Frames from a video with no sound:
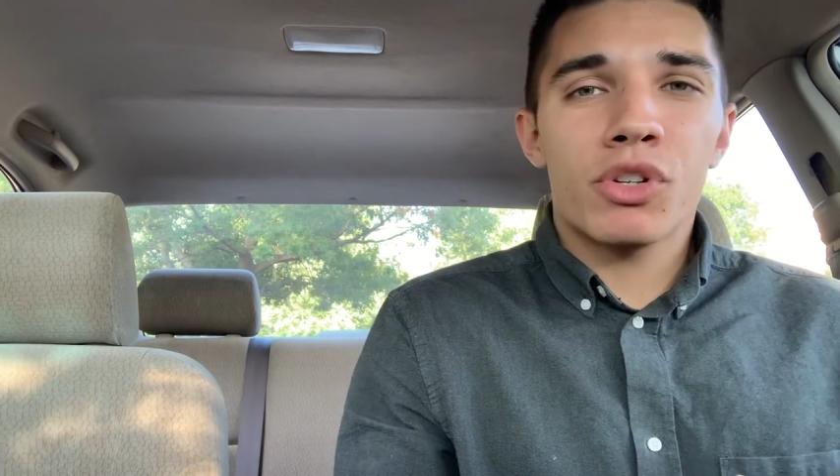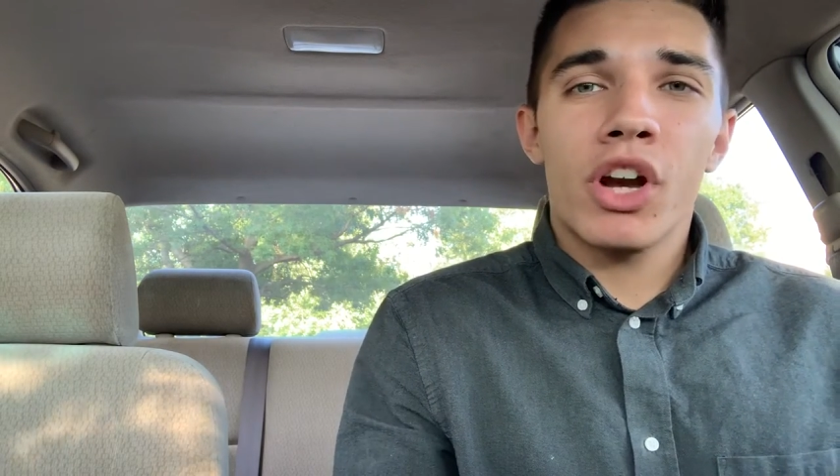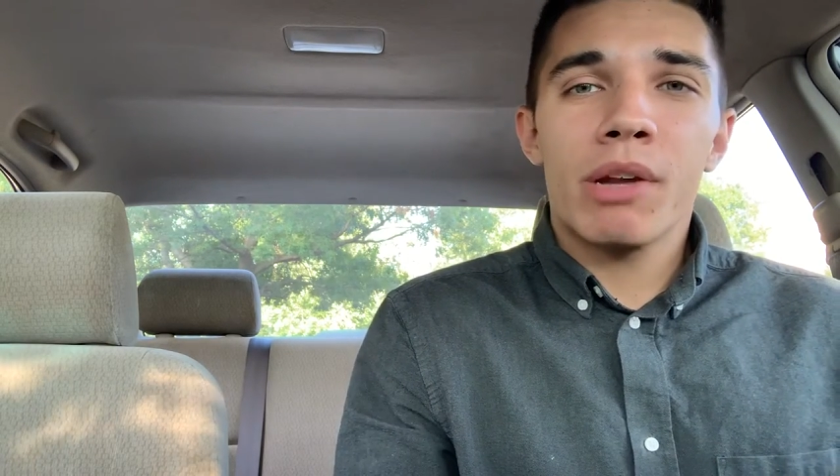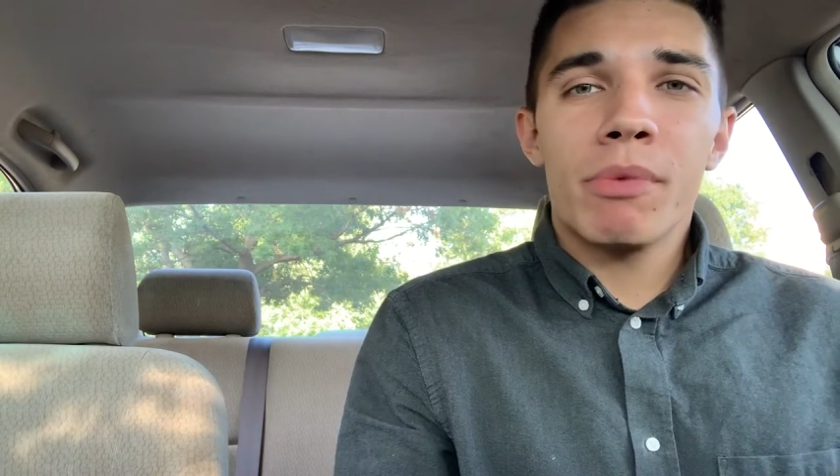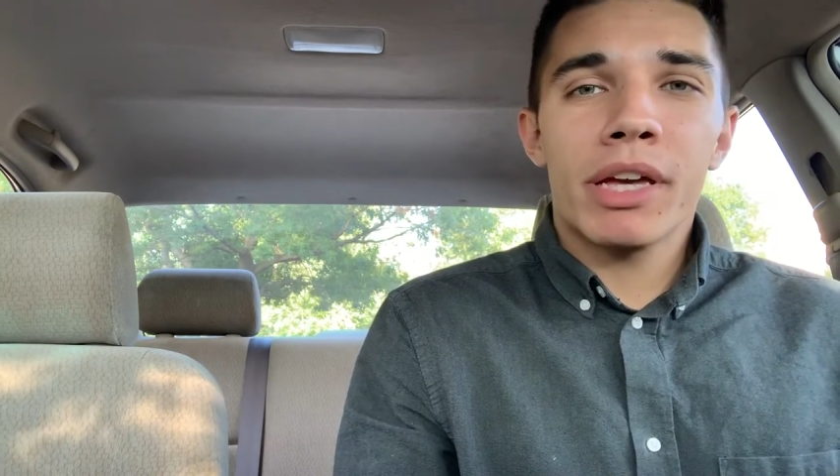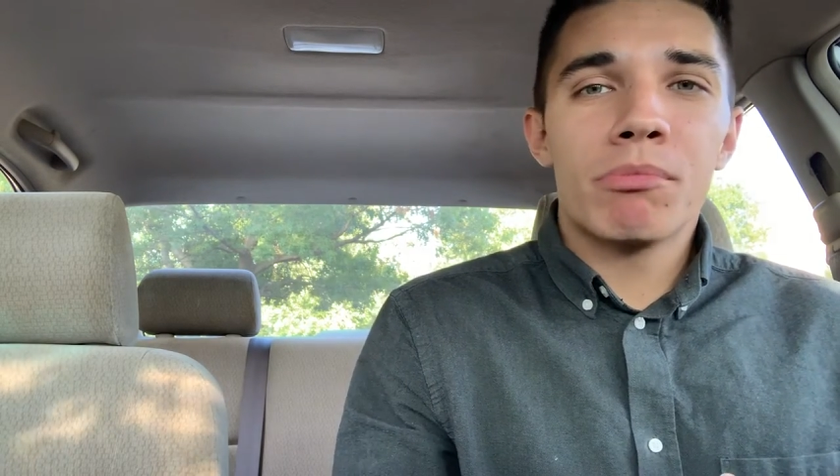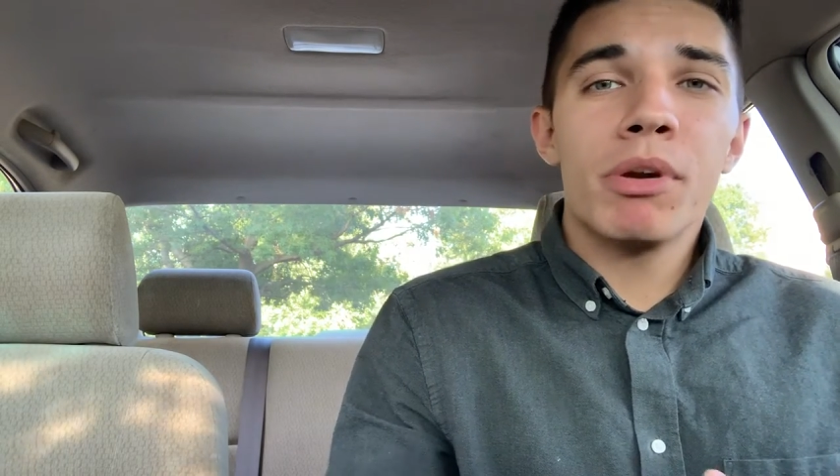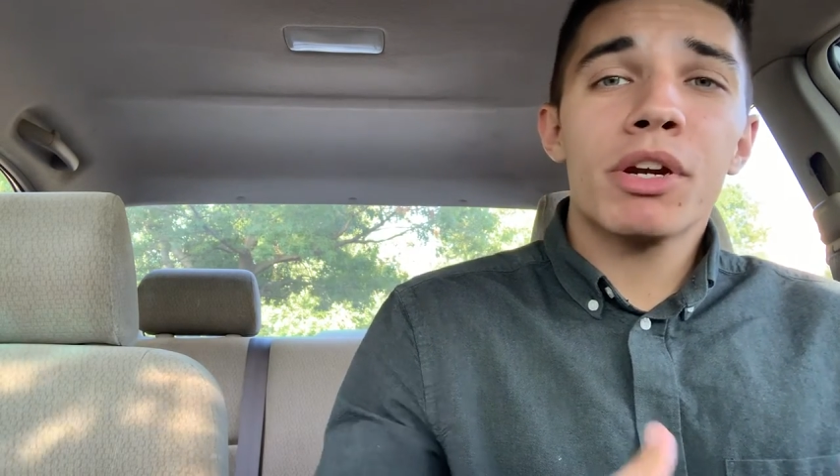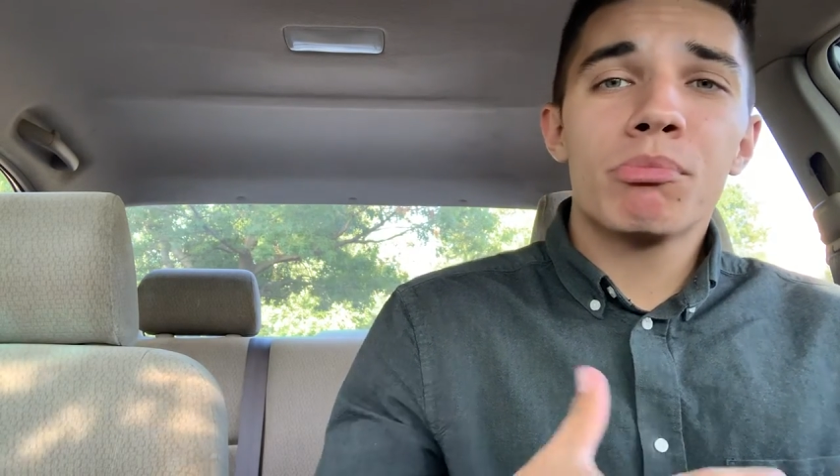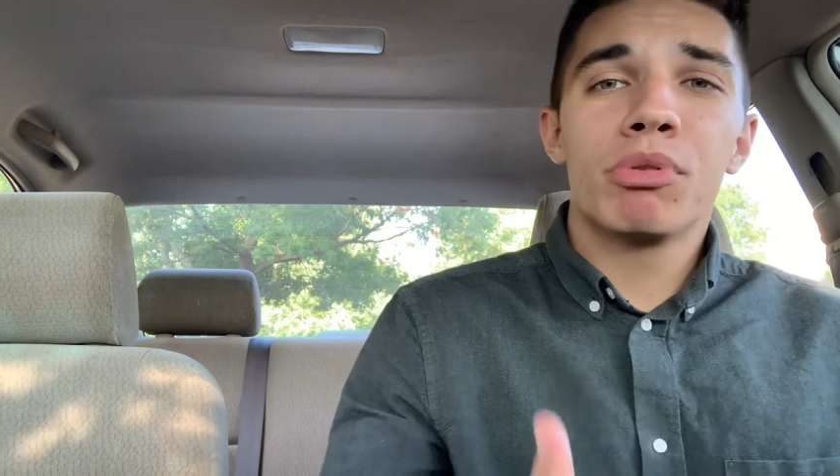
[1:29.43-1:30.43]
We're trying to make a
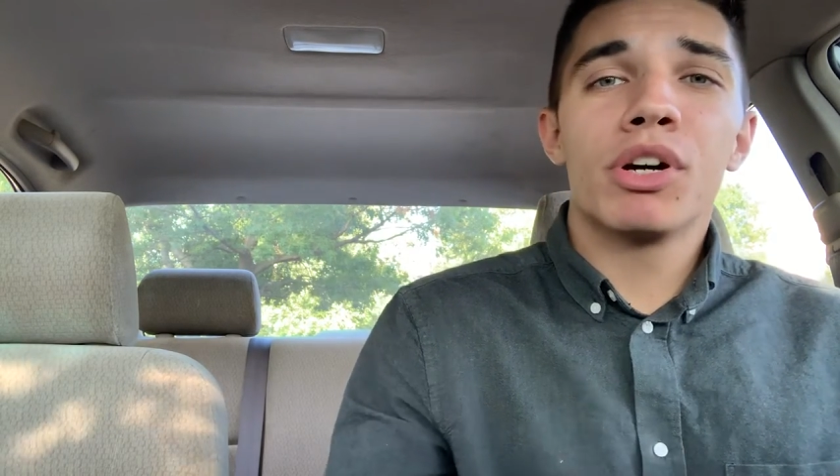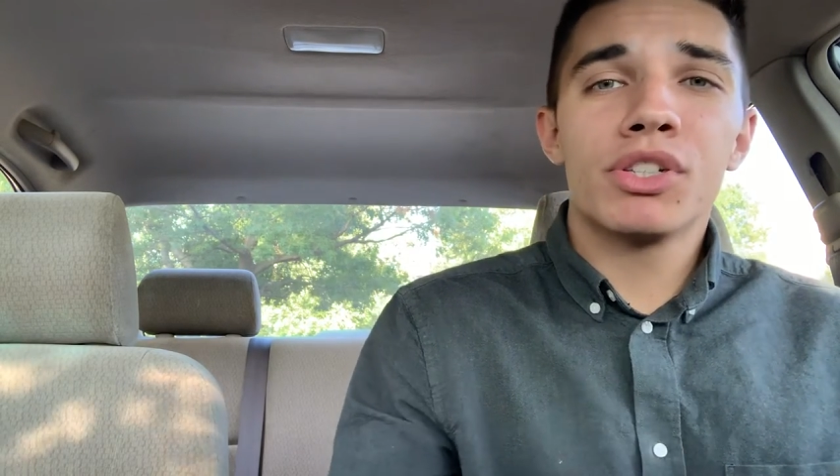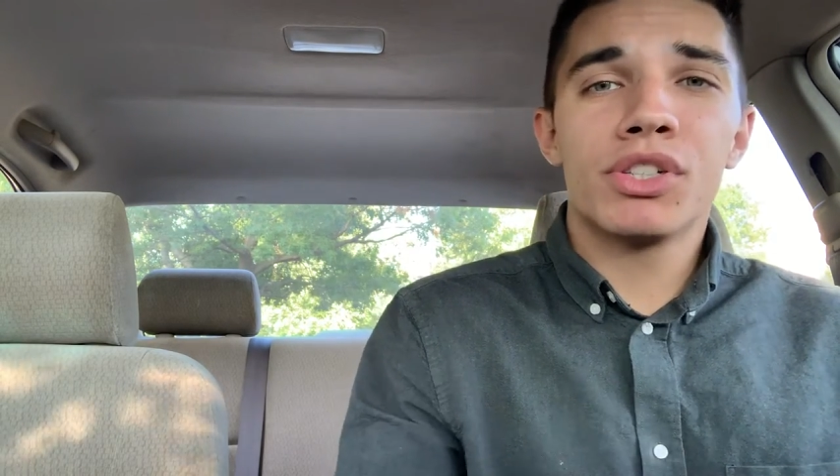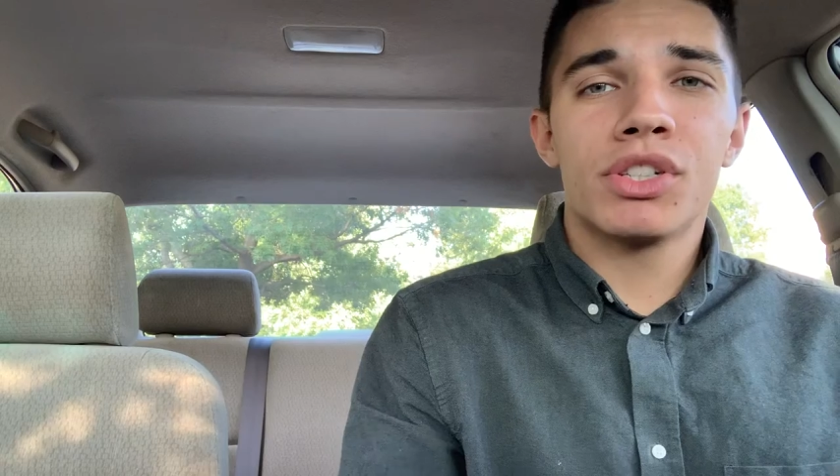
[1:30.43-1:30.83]
bigger push